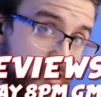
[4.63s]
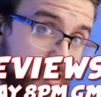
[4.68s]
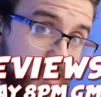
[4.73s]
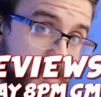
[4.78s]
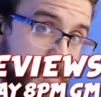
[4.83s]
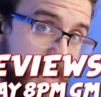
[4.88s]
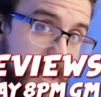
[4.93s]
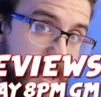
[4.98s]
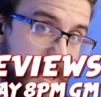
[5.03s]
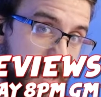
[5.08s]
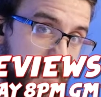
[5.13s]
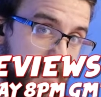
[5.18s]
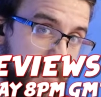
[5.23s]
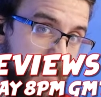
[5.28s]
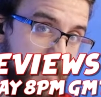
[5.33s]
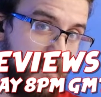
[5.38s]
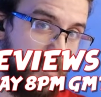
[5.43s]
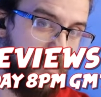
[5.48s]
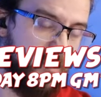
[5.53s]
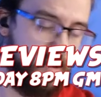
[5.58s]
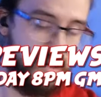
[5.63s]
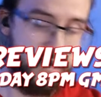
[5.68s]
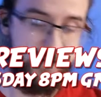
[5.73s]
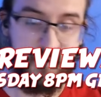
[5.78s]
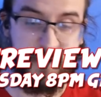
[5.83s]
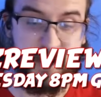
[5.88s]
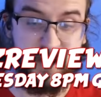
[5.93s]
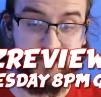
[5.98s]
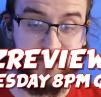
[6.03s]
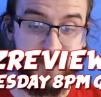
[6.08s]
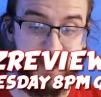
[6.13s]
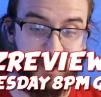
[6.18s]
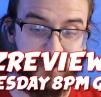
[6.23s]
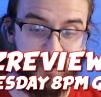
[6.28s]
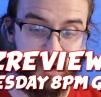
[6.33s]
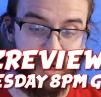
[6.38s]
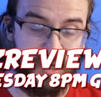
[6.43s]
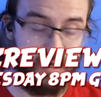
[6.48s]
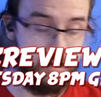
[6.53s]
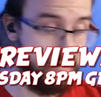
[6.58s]
about it ever before, never made a video on
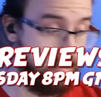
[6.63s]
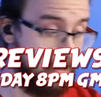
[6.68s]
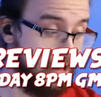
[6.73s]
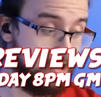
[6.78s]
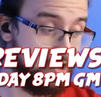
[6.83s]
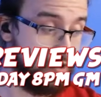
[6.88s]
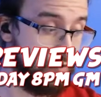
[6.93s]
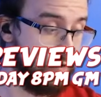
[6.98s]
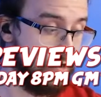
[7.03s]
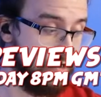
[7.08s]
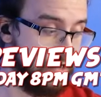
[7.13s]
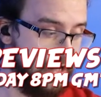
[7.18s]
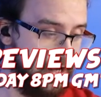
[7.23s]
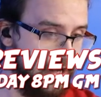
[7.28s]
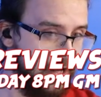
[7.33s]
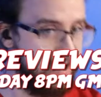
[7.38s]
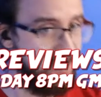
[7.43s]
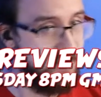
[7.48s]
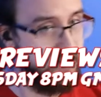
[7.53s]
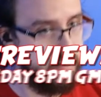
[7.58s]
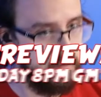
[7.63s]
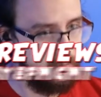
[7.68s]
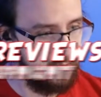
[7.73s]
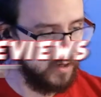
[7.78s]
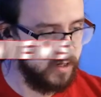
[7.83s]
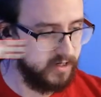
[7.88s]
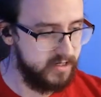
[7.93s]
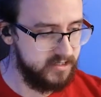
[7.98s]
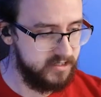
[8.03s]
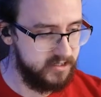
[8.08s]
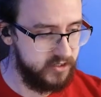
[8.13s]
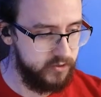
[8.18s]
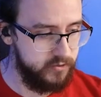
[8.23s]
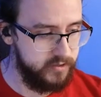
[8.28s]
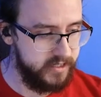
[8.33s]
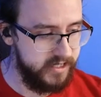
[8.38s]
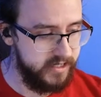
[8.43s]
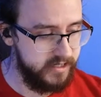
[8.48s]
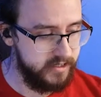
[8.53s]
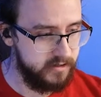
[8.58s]
it, like to one day, but it is
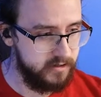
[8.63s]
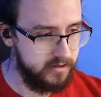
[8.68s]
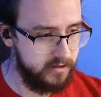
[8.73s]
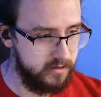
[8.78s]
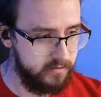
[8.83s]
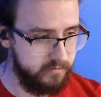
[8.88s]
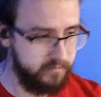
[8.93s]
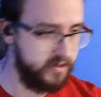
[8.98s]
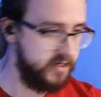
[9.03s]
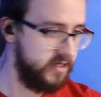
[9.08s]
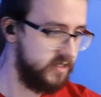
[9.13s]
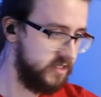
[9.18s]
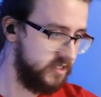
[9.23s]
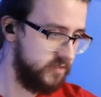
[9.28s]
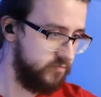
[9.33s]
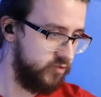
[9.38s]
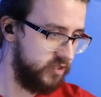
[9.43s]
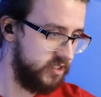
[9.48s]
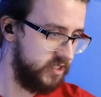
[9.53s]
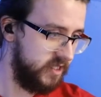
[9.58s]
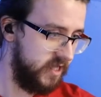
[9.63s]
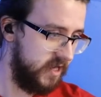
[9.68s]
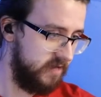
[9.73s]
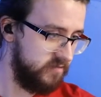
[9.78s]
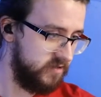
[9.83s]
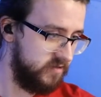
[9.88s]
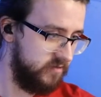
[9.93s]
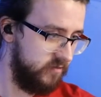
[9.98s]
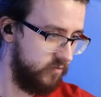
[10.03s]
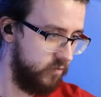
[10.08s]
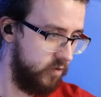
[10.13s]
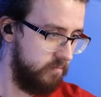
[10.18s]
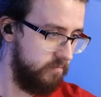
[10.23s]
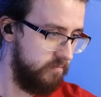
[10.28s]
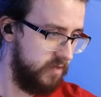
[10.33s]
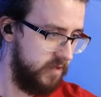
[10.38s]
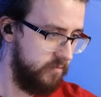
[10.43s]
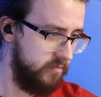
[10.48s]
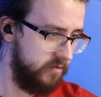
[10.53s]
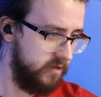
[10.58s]
2D. But it does bridge the gaps for what
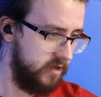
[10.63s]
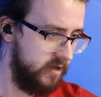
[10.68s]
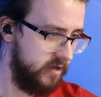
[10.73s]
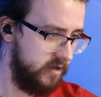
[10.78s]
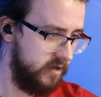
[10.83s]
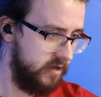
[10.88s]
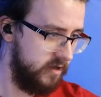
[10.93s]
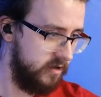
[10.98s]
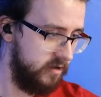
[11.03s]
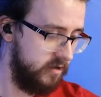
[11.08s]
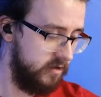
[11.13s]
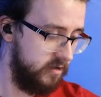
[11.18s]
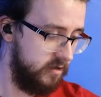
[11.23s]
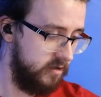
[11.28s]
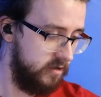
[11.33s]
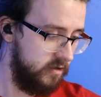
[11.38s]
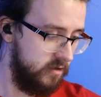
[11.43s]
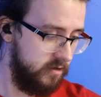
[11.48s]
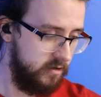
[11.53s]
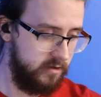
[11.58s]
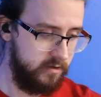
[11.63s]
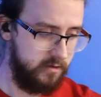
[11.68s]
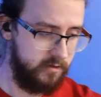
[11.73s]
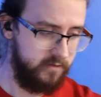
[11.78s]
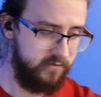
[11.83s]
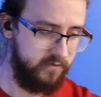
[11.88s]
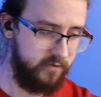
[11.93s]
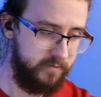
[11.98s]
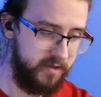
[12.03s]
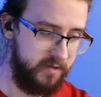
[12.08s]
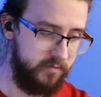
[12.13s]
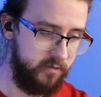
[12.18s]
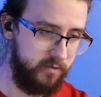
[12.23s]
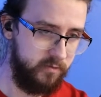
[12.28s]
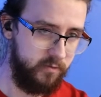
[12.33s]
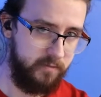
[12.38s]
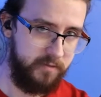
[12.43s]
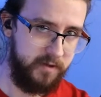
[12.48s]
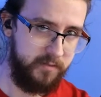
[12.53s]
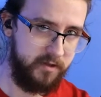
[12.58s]
people, are, uh, for people,
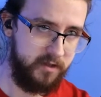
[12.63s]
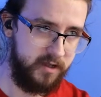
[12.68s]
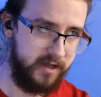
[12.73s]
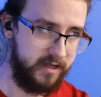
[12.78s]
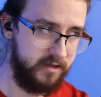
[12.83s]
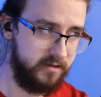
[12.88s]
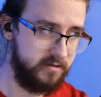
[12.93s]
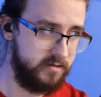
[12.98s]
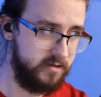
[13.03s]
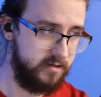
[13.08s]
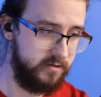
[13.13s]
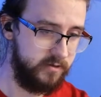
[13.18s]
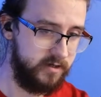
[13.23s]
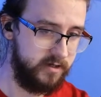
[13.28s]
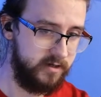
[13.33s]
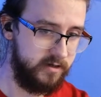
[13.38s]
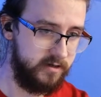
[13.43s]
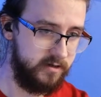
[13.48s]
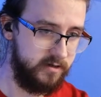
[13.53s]
what people like. So, uh, you